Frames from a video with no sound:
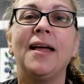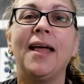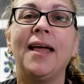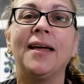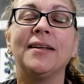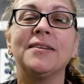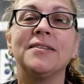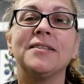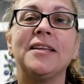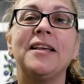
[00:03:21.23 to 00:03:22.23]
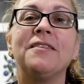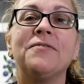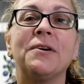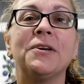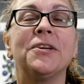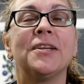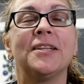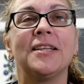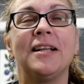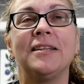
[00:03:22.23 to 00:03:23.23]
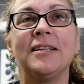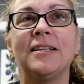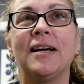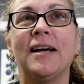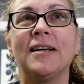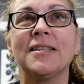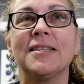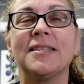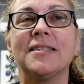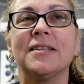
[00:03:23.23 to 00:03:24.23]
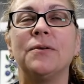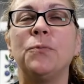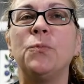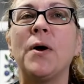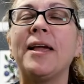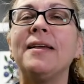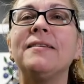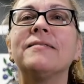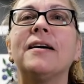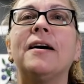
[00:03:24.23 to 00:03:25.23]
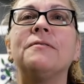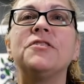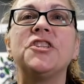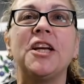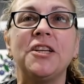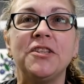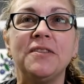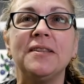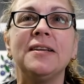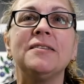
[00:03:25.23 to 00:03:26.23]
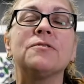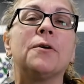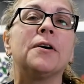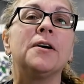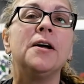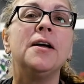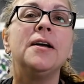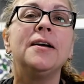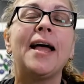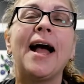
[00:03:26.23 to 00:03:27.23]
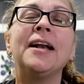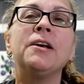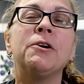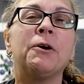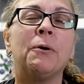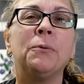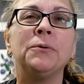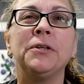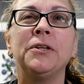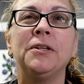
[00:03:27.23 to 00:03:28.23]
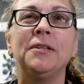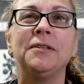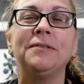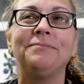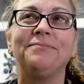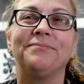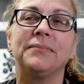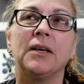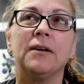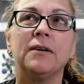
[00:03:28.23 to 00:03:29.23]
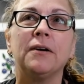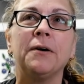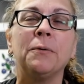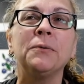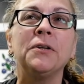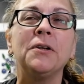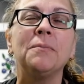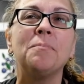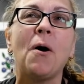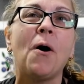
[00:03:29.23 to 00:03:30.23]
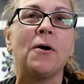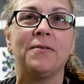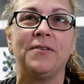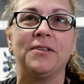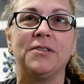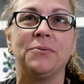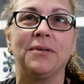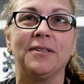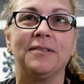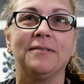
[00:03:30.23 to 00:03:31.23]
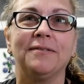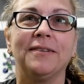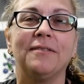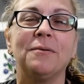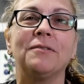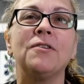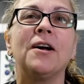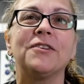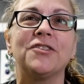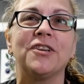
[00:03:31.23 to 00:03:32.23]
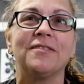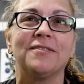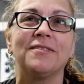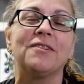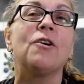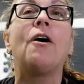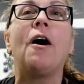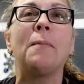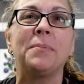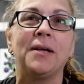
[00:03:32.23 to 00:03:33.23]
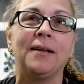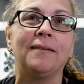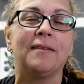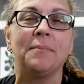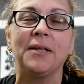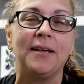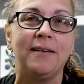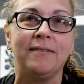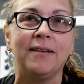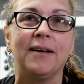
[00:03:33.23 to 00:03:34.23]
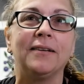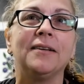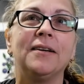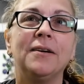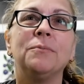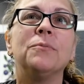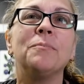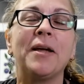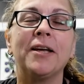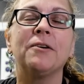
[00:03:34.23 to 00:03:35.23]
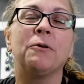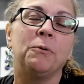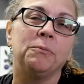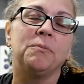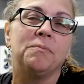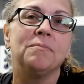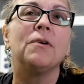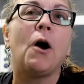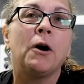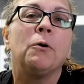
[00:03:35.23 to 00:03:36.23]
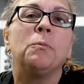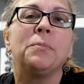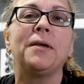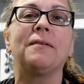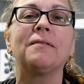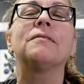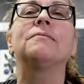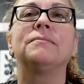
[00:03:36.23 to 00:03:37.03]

And he's very good at telling us ways of changing things or adding our own little our own little part of it to it. So it's not just copying something he's done. We're making our own our own piece